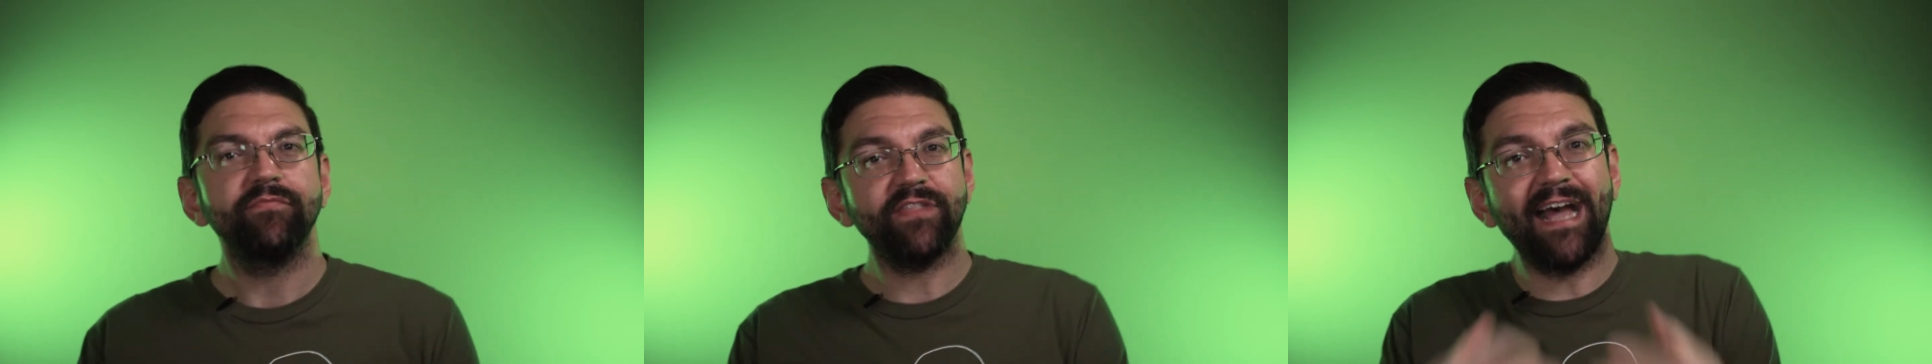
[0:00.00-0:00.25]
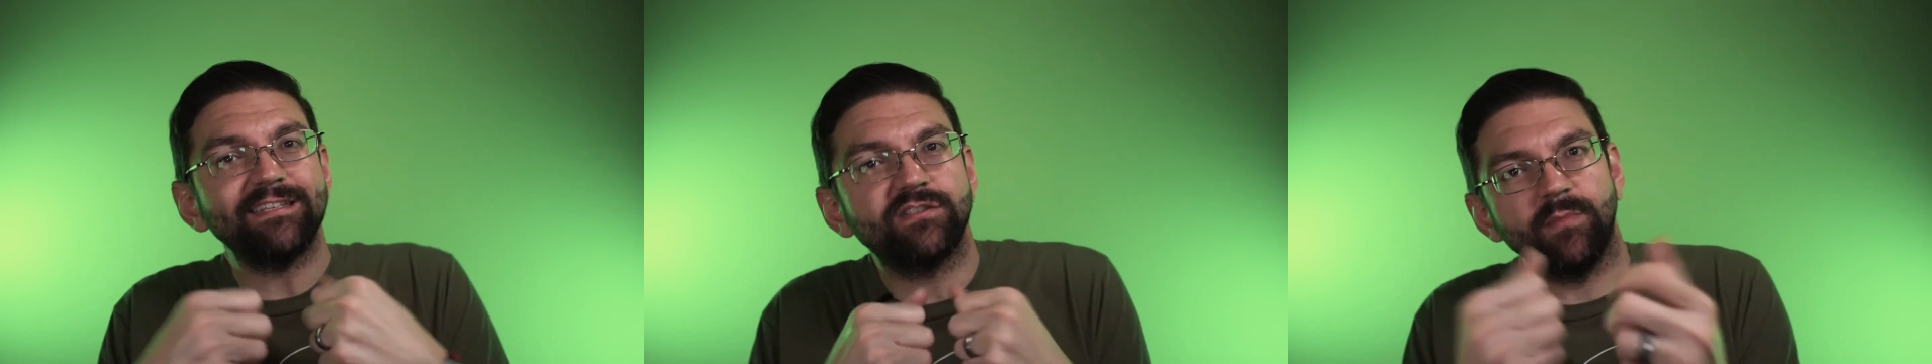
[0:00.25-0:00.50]

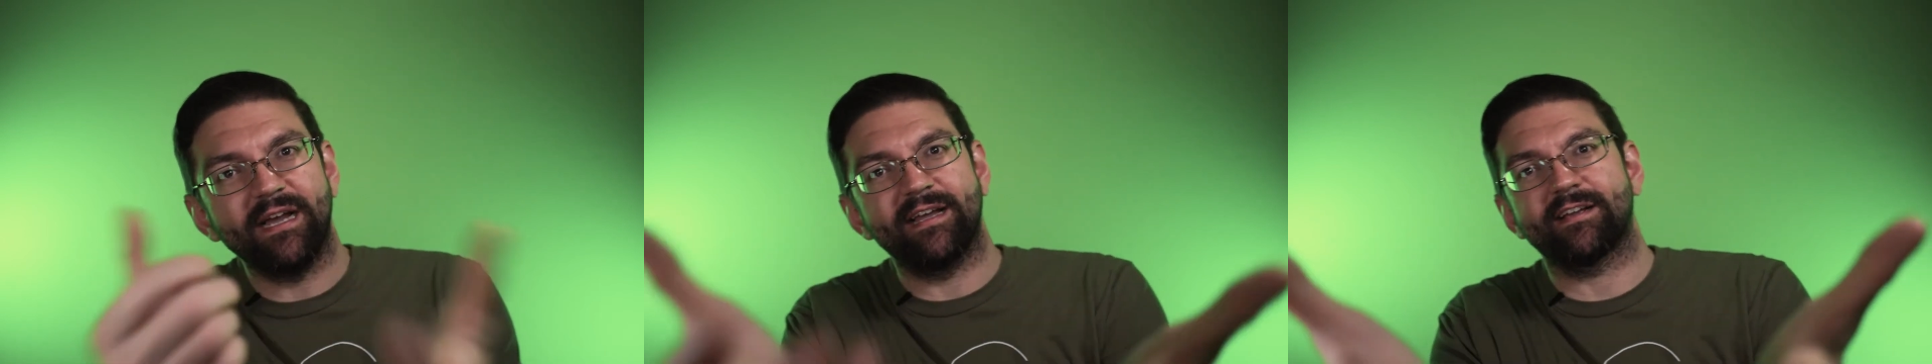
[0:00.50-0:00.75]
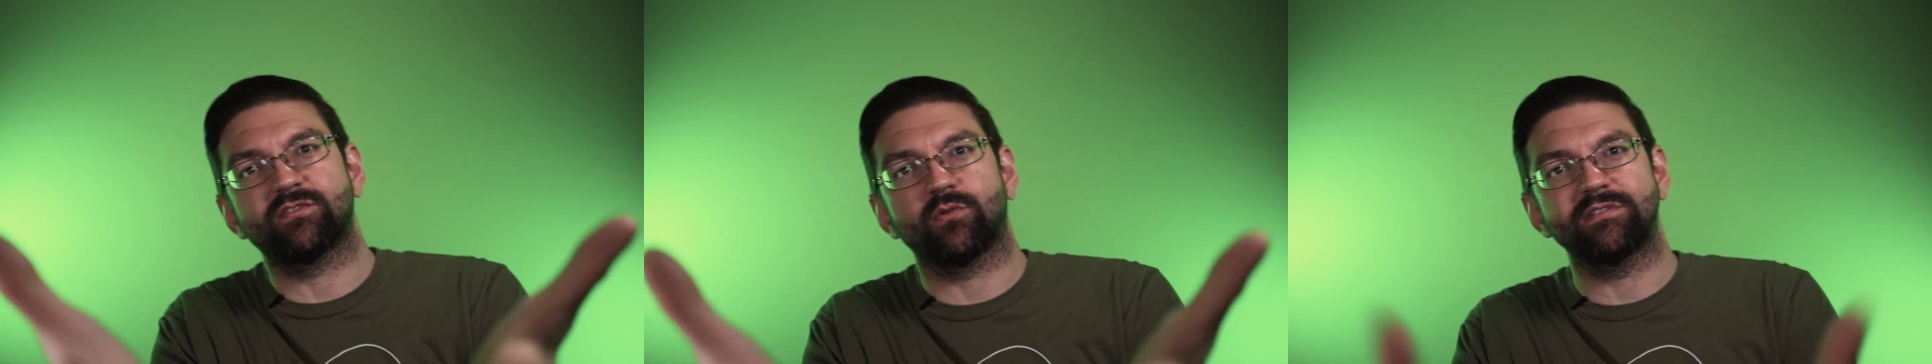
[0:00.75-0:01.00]
That's my
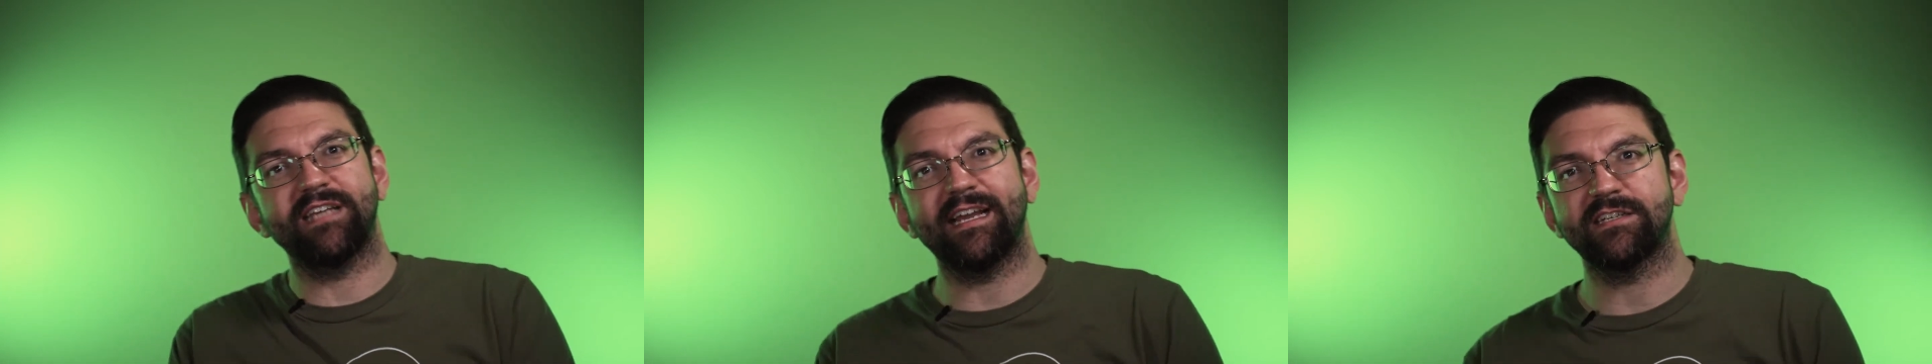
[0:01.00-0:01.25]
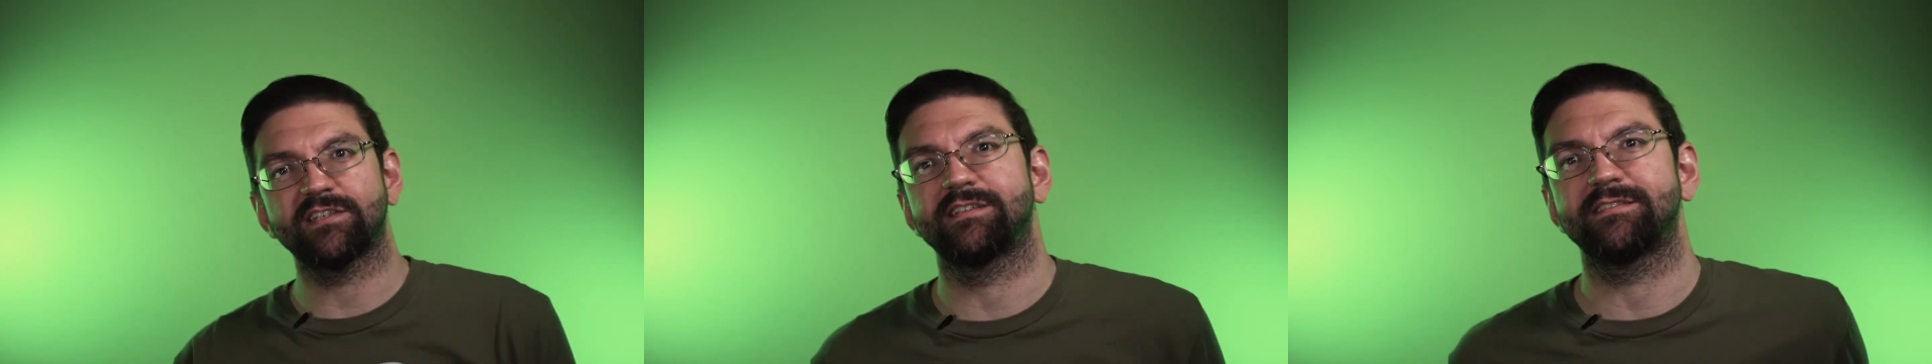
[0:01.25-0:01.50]

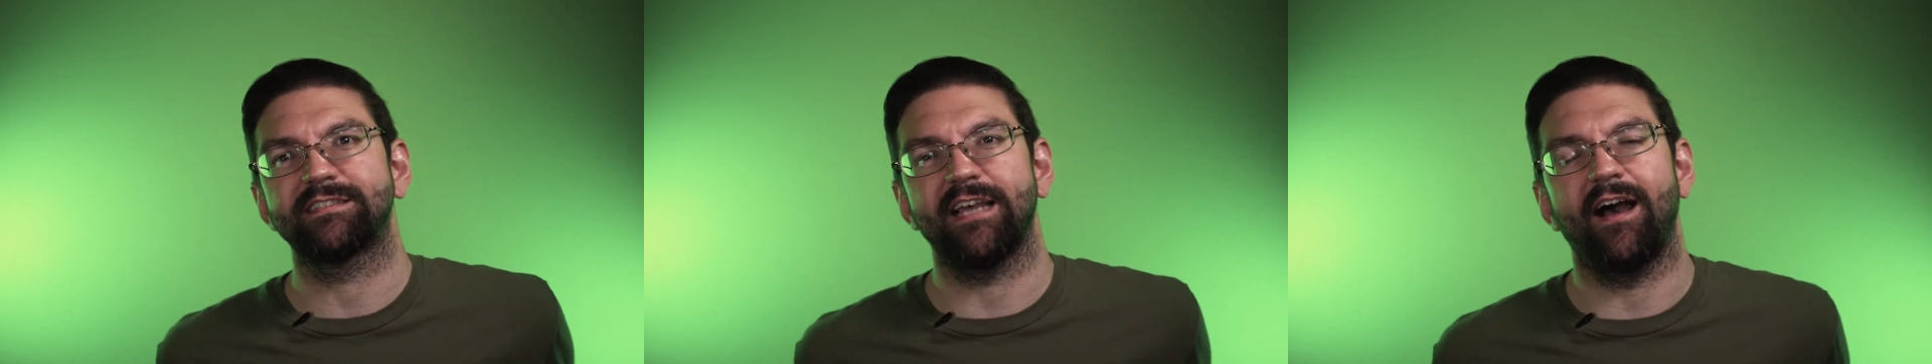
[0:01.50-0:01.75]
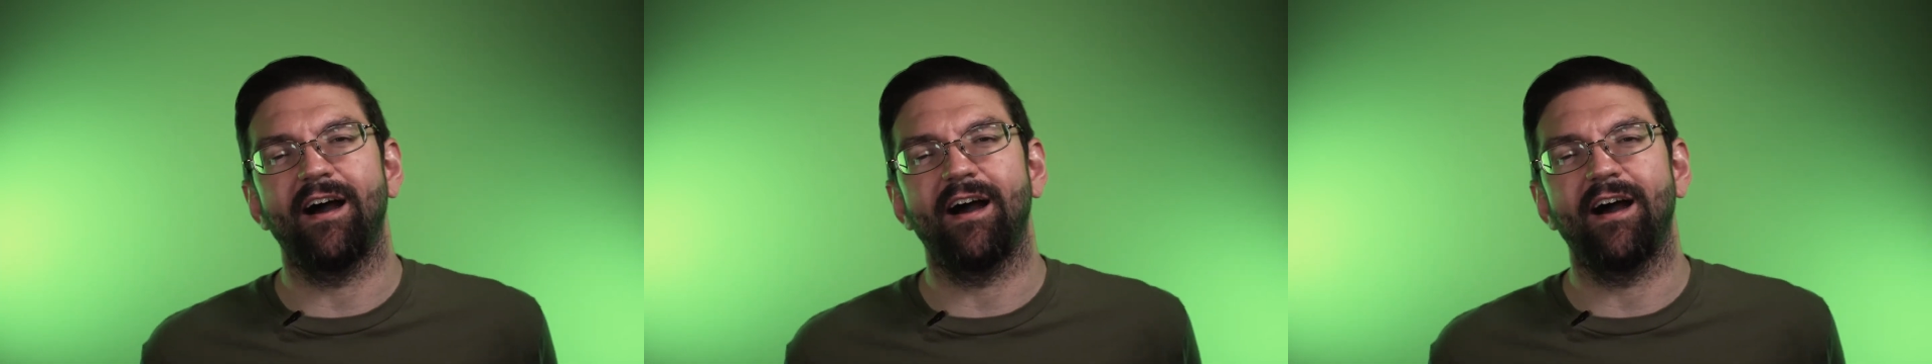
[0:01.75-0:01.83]
exhortation to